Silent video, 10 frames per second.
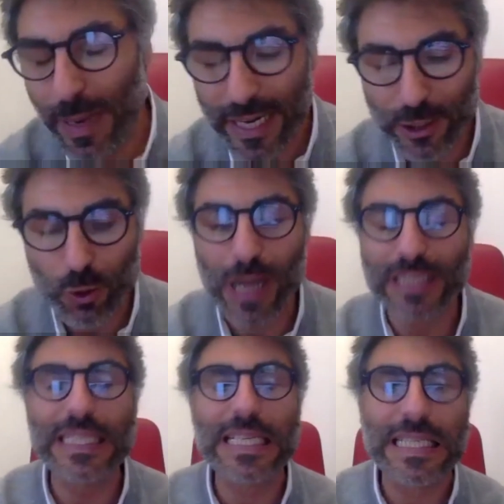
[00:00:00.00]
to
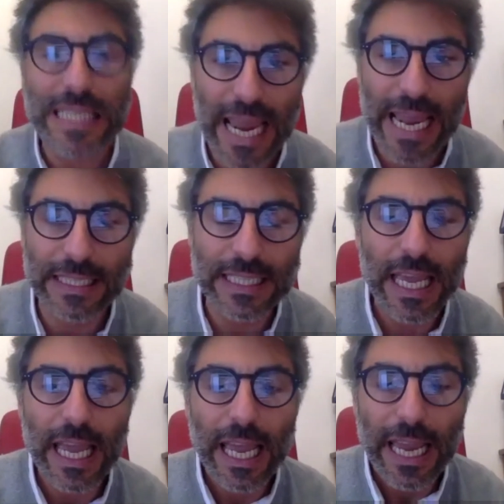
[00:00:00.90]
understand
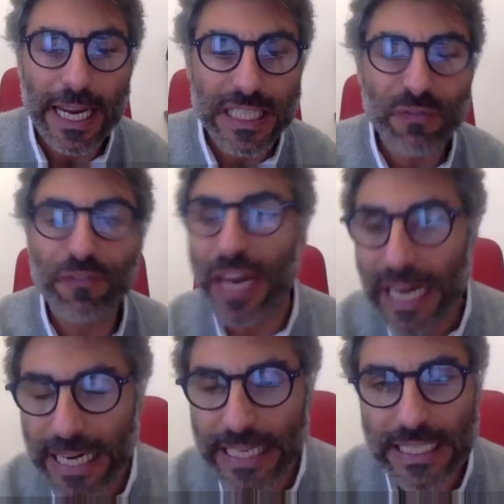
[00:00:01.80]
his
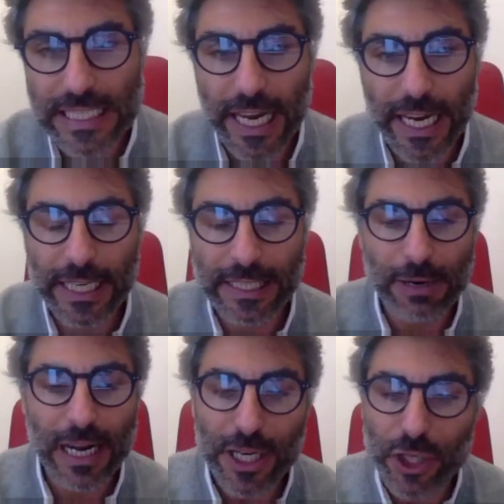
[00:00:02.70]
feelings in
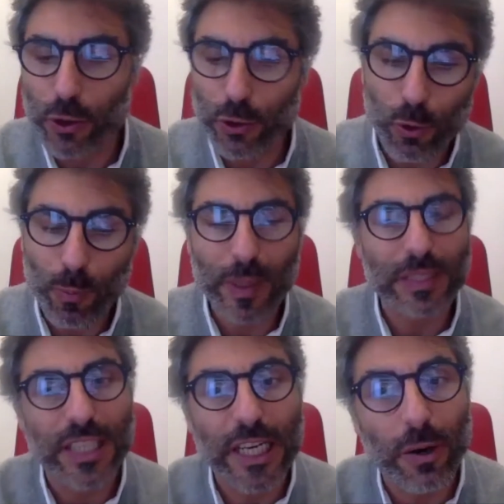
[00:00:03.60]
relation to
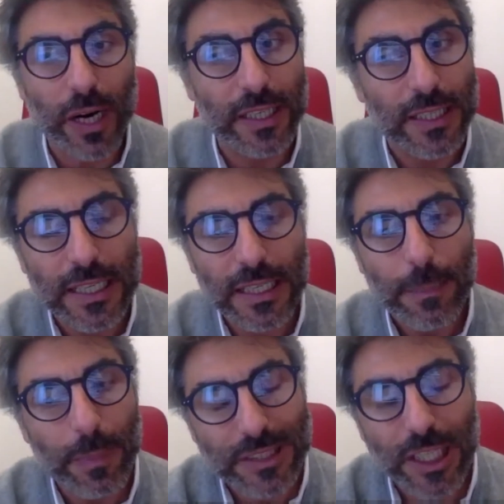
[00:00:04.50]
particular
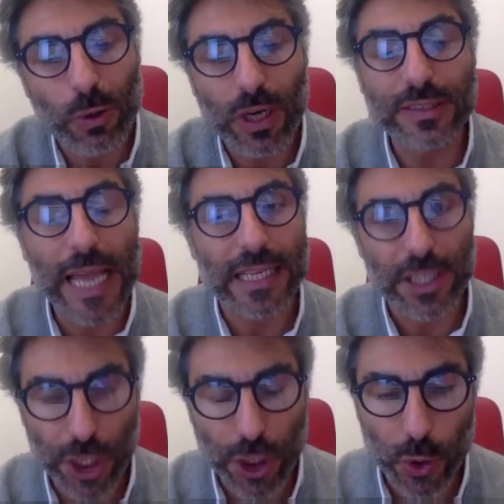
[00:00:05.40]
tax
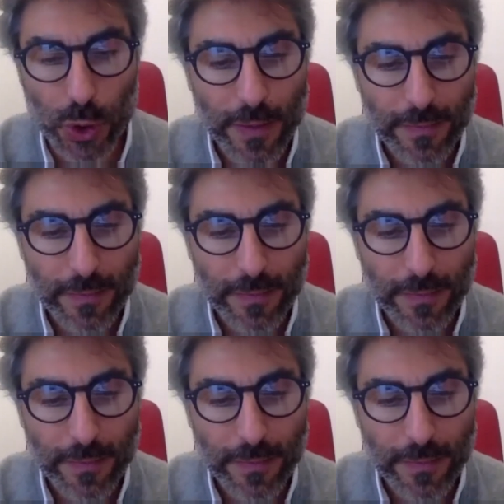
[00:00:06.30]
issues.